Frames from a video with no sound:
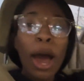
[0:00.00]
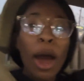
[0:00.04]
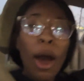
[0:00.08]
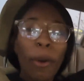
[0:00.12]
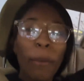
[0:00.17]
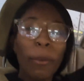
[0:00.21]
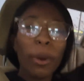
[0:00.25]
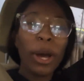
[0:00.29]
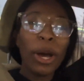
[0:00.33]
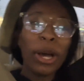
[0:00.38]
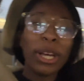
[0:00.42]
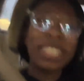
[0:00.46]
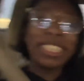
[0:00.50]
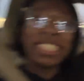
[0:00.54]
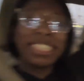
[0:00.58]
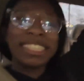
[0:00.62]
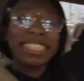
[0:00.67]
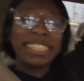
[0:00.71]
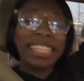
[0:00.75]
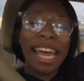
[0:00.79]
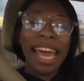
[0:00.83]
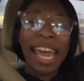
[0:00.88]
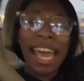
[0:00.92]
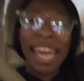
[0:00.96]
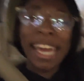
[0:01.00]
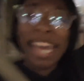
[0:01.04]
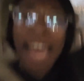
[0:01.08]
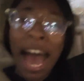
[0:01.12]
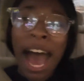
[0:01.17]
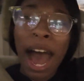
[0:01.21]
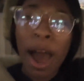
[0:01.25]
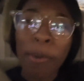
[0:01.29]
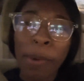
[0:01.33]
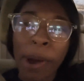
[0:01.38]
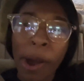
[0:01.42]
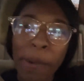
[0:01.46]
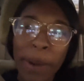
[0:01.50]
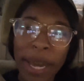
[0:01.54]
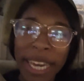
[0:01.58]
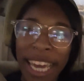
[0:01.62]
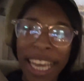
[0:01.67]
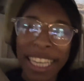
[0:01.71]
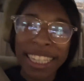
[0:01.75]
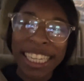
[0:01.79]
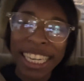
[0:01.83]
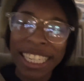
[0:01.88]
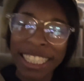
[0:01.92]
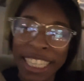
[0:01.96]
we'll see y'all when we
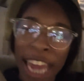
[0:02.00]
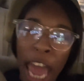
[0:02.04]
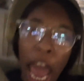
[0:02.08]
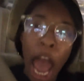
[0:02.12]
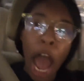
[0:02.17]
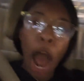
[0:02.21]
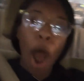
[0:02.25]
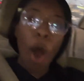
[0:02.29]
get to